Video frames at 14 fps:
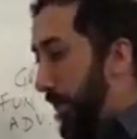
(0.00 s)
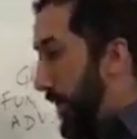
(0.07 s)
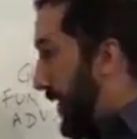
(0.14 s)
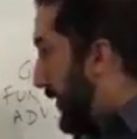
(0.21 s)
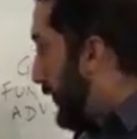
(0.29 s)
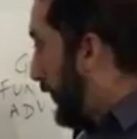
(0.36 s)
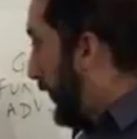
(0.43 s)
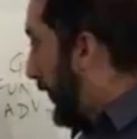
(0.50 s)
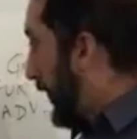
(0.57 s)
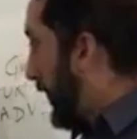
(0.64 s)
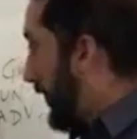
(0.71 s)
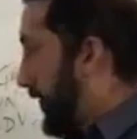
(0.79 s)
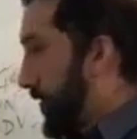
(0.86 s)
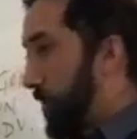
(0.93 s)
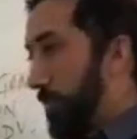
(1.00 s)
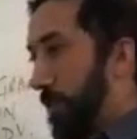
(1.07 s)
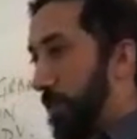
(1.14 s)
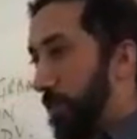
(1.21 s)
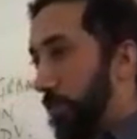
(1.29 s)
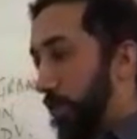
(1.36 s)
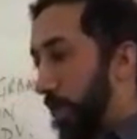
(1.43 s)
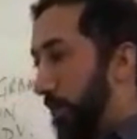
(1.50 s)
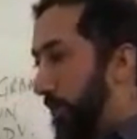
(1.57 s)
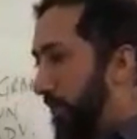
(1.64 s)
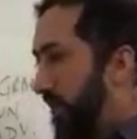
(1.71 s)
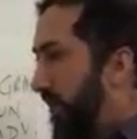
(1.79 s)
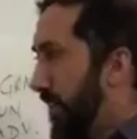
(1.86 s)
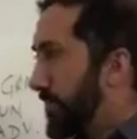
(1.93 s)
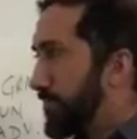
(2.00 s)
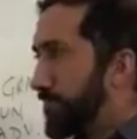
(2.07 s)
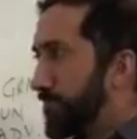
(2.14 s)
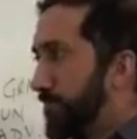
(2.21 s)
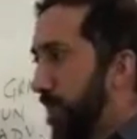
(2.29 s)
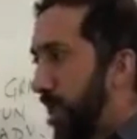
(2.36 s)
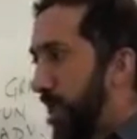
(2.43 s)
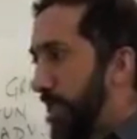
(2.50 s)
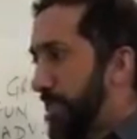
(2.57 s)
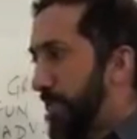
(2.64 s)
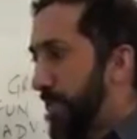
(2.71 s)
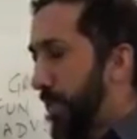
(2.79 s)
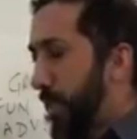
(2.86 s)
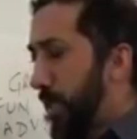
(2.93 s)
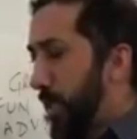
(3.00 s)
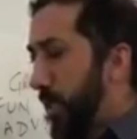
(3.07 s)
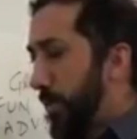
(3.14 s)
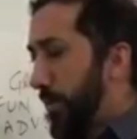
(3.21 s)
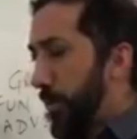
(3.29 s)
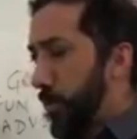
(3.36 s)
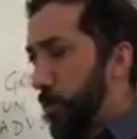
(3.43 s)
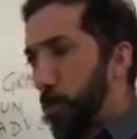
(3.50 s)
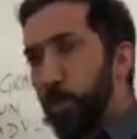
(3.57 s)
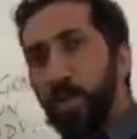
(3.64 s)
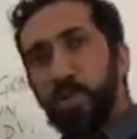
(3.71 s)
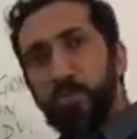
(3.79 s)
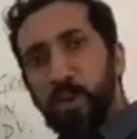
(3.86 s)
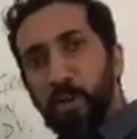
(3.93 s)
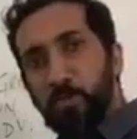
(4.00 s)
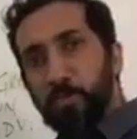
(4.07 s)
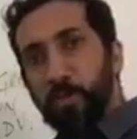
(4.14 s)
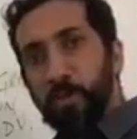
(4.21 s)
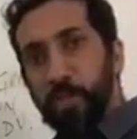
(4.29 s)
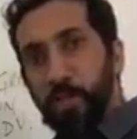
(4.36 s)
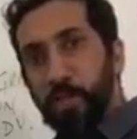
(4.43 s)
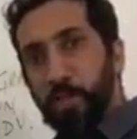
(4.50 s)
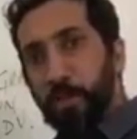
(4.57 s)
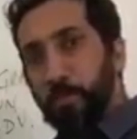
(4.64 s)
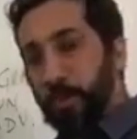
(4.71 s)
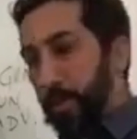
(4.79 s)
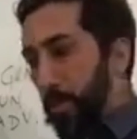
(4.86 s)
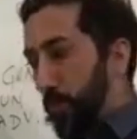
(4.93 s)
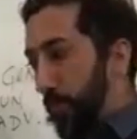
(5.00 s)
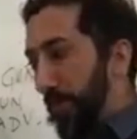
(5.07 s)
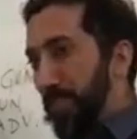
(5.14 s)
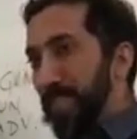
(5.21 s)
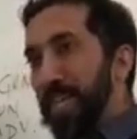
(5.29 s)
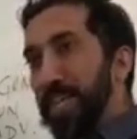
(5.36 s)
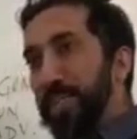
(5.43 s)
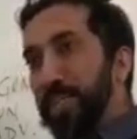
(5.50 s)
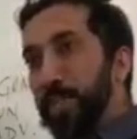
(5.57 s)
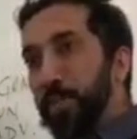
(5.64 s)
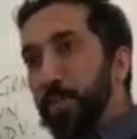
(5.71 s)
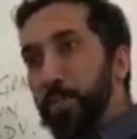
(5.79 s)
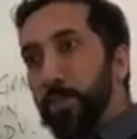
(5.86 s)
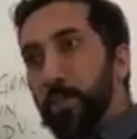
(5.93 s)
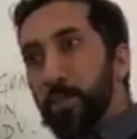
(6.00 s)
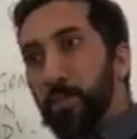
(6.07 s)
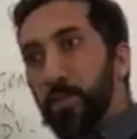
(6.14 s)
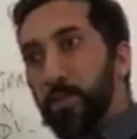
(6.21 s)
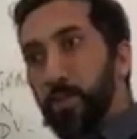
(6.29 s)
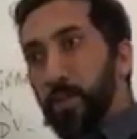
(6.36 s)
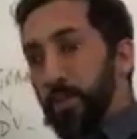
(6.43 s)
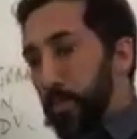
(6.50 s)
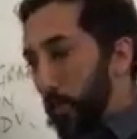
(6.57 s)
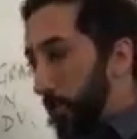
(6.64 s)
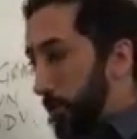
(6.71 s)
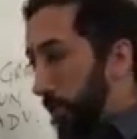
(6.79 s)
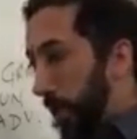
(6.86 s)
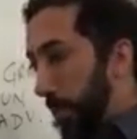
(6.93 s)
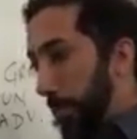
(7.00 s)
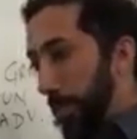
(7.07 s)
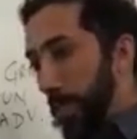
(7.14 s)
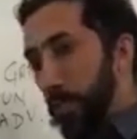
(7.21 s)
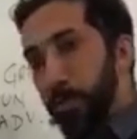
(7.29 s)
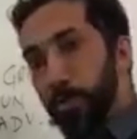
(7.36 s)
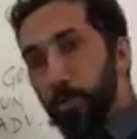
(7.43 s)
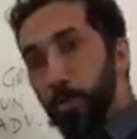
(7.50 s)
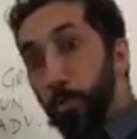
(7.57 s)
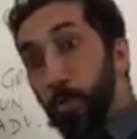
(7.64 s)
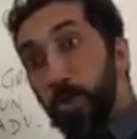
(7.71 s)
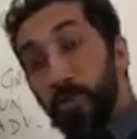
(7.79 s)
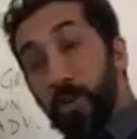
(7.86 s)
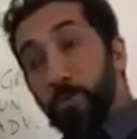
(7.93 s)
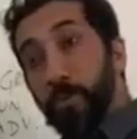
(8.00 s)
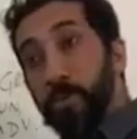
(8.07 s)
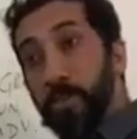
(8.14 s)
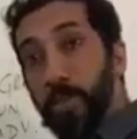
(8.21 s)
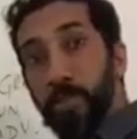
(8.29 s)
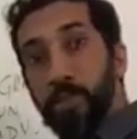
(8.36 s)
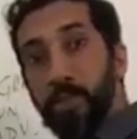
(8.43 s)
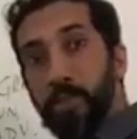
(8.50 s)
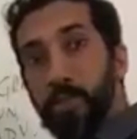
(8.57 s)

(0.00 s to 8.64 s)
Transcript: If you learn the fundamental vocabulary, I'd say about 25% of that page gets highlighted. It starts popping out at you. 25%.